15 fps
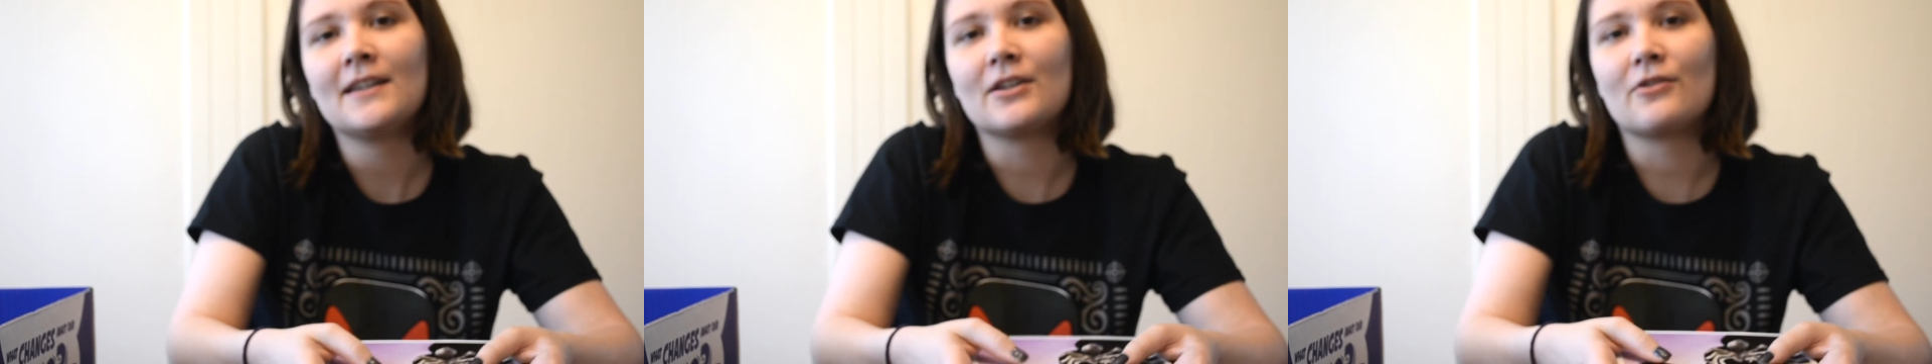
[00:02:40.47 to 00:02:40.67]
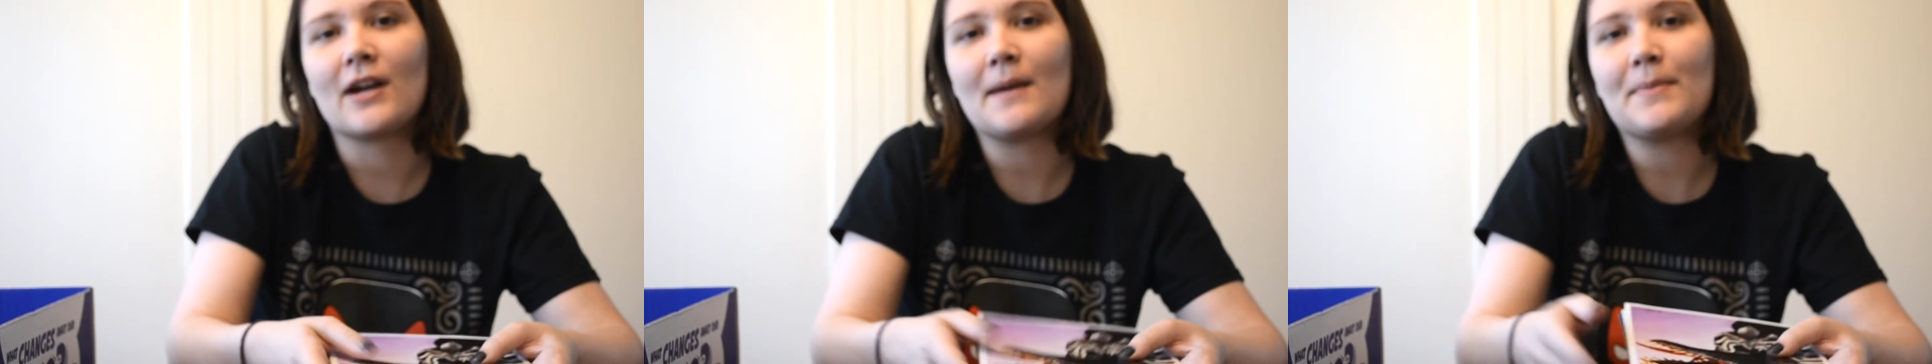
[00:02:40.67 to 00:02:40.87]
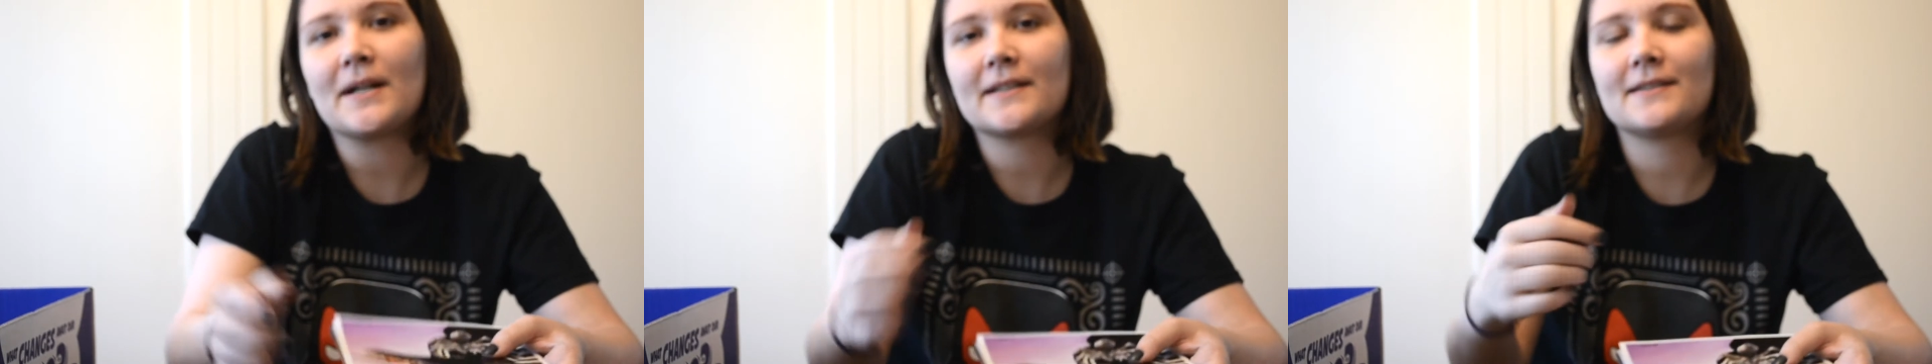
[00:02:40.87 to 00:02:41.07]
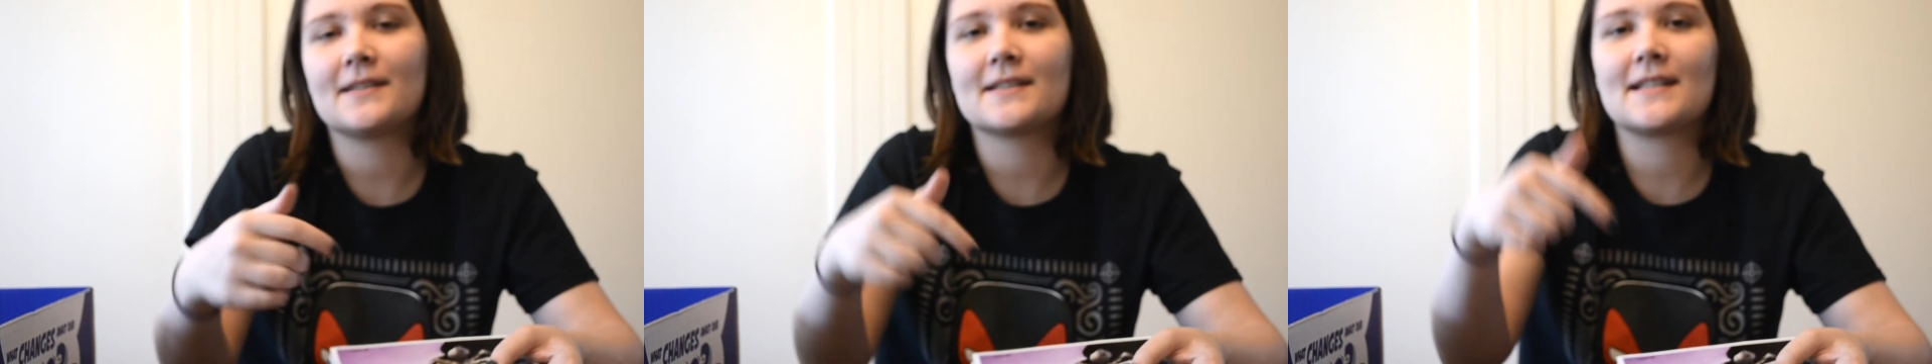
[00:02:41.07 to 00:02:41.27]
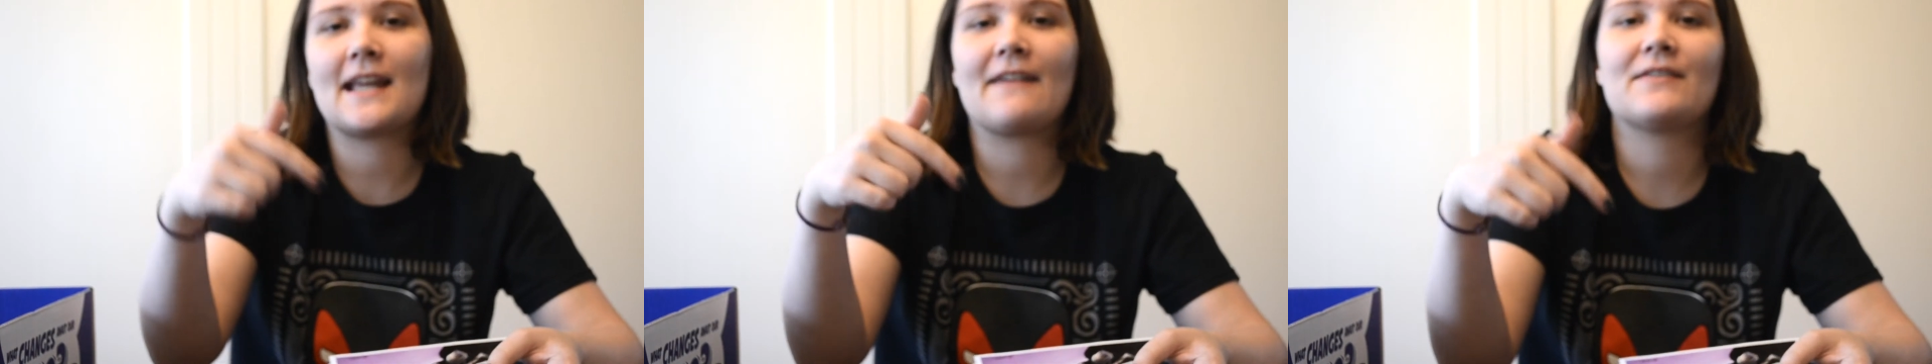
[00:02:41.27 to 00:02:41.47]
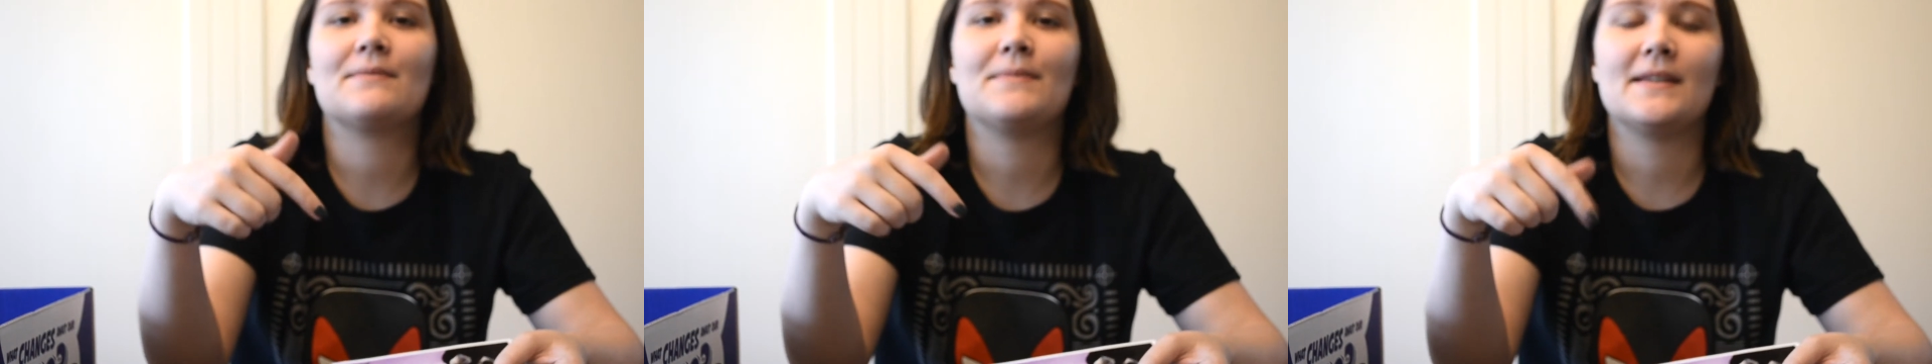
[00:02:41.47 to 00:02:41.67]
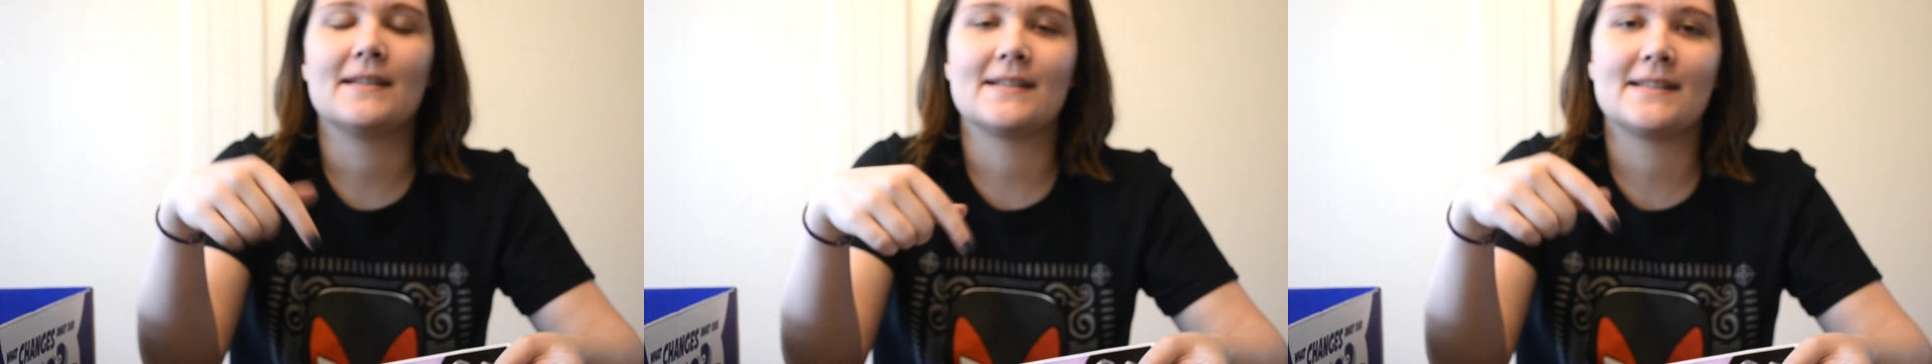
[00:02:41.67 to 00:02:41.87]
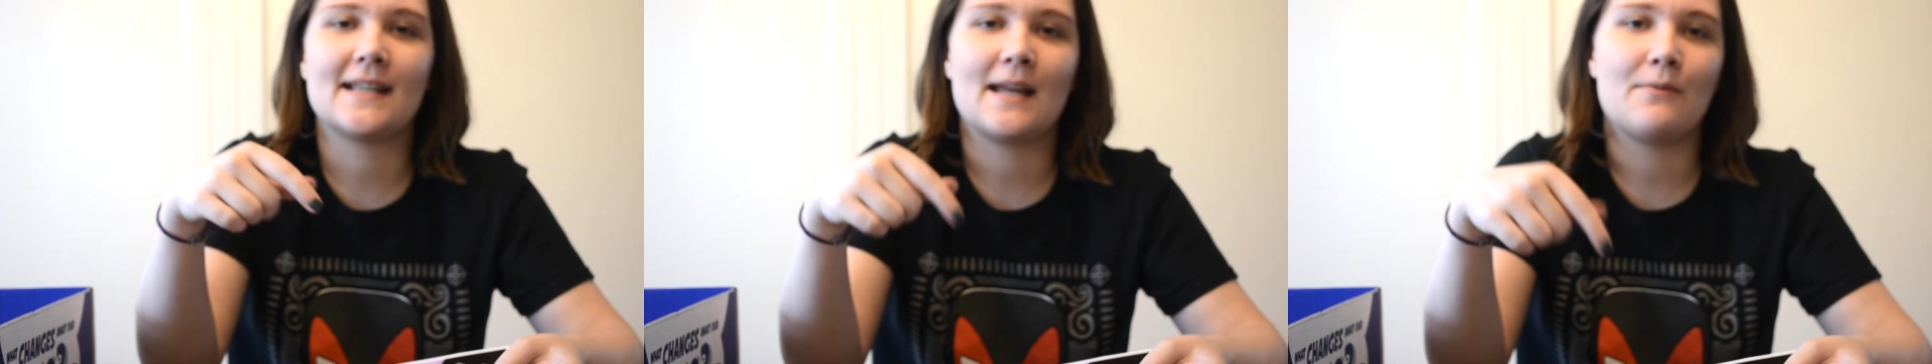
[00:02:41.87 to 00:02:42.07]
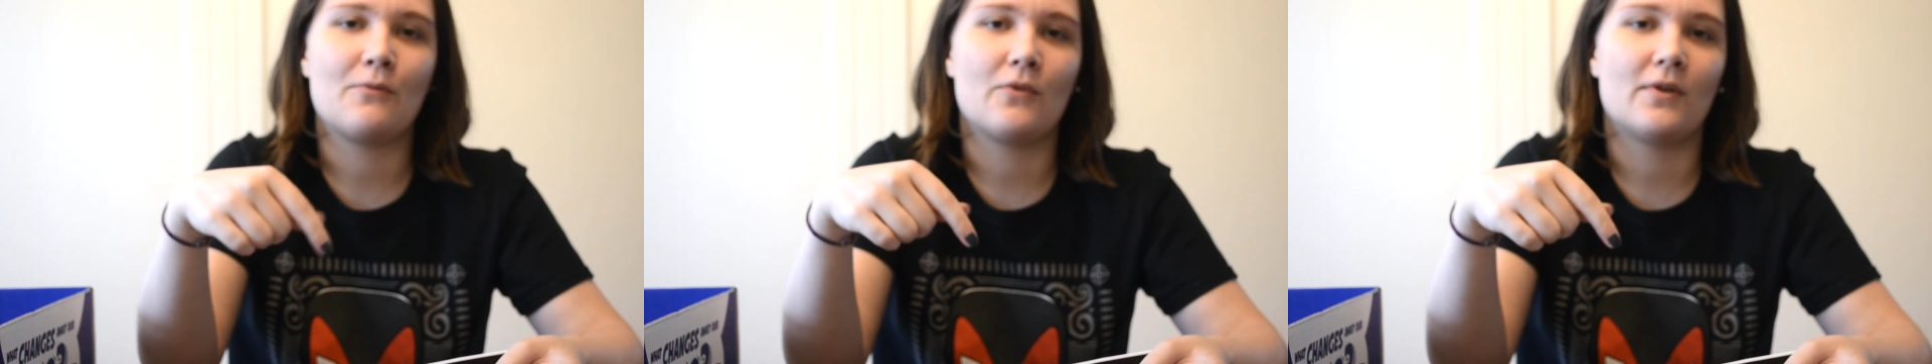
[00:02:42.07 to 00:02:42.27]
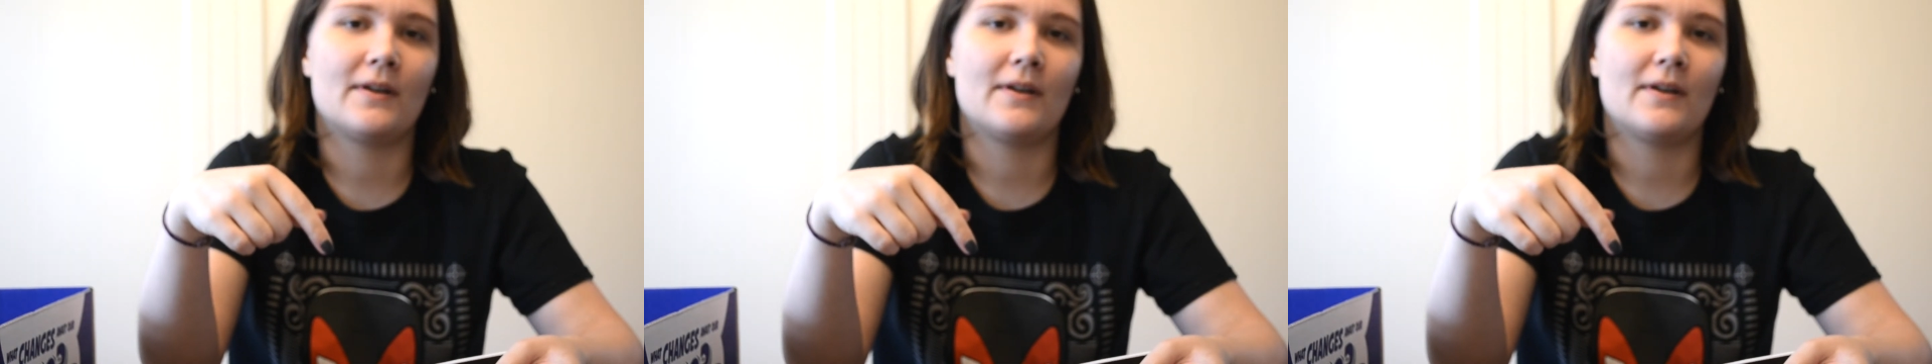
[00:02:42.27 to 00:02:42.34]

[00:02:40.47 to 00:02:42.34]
The grab block doesn't have to be the same